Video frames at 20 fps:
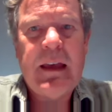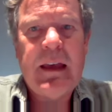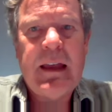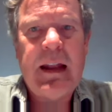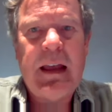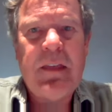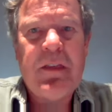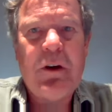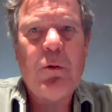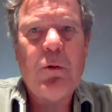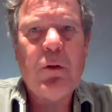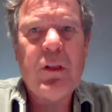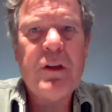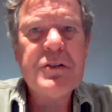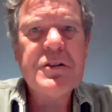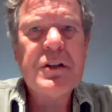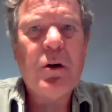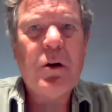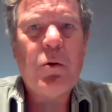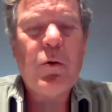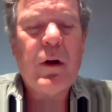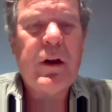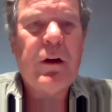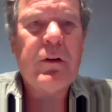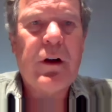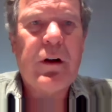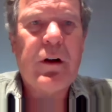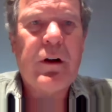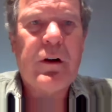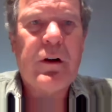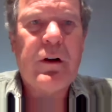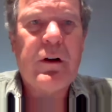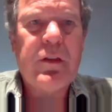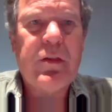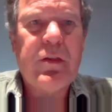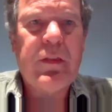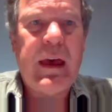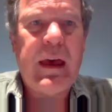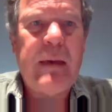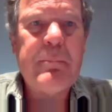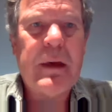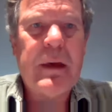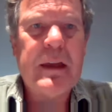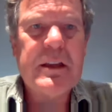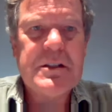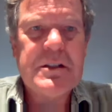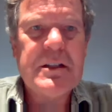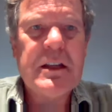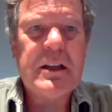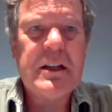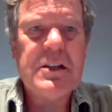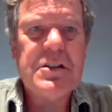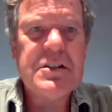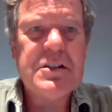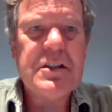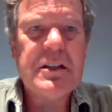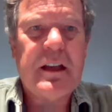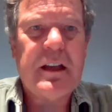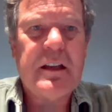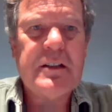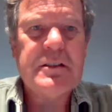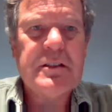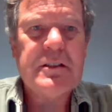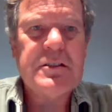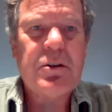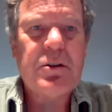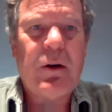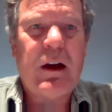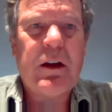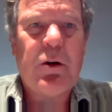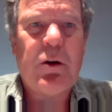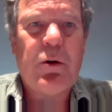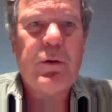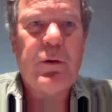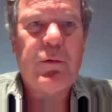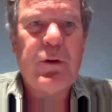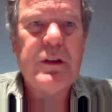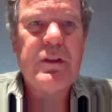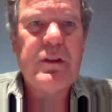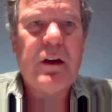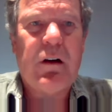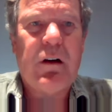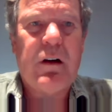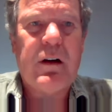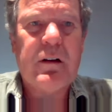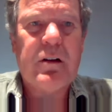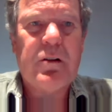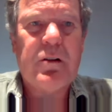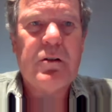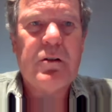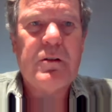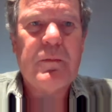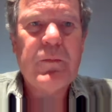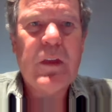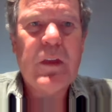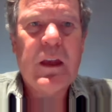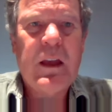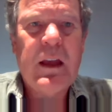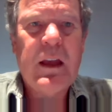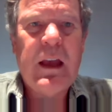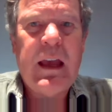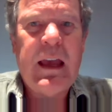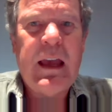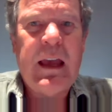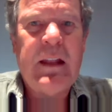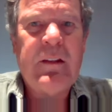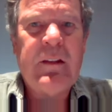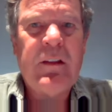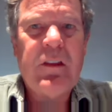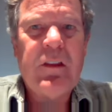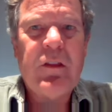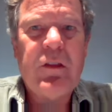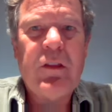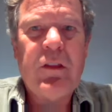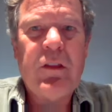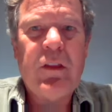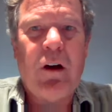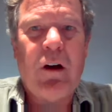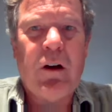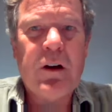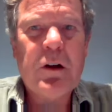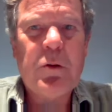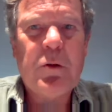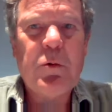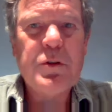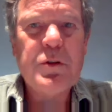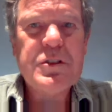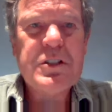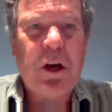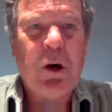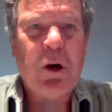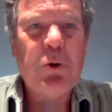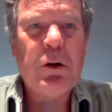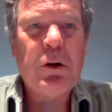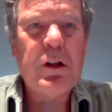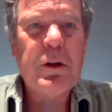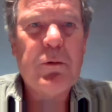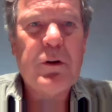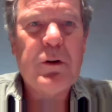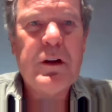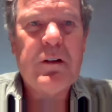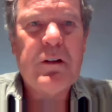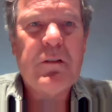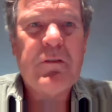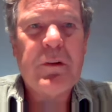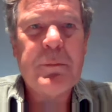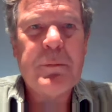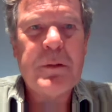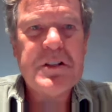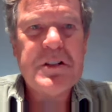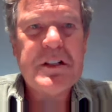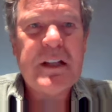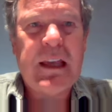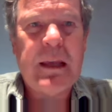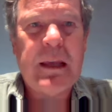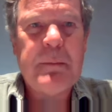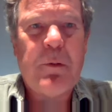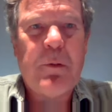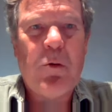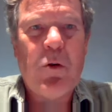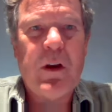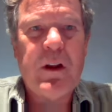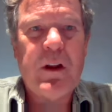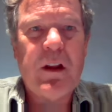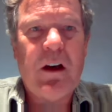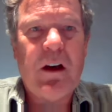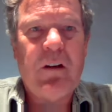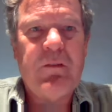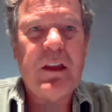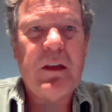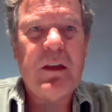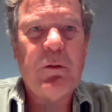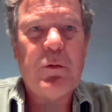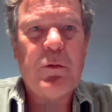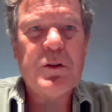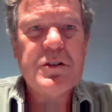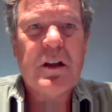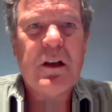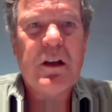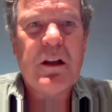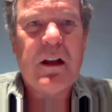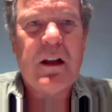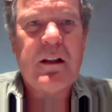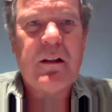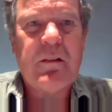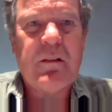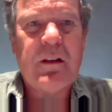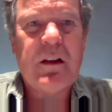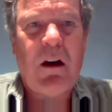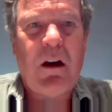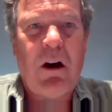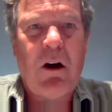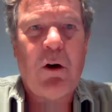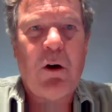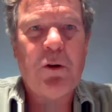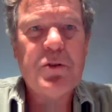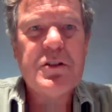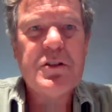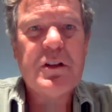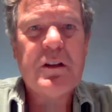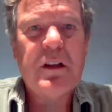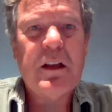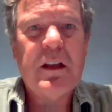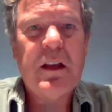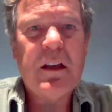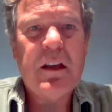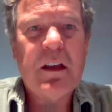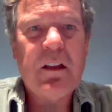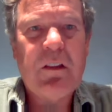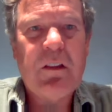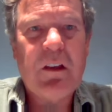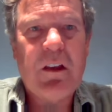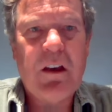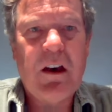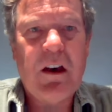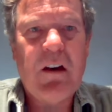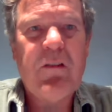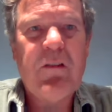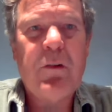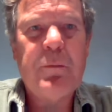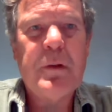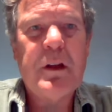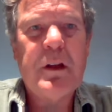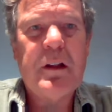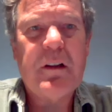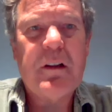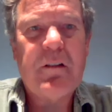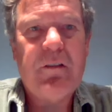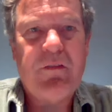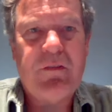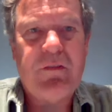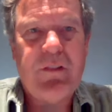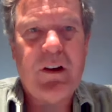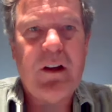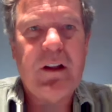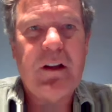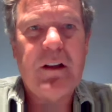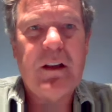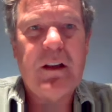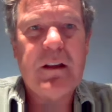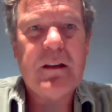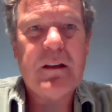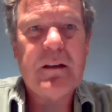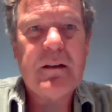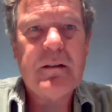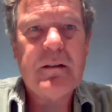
And I thought, well, there's no way on earth that makes any sense. And so I go and read the article, and the article was totally written from the standpoint of it was going to cost government funding.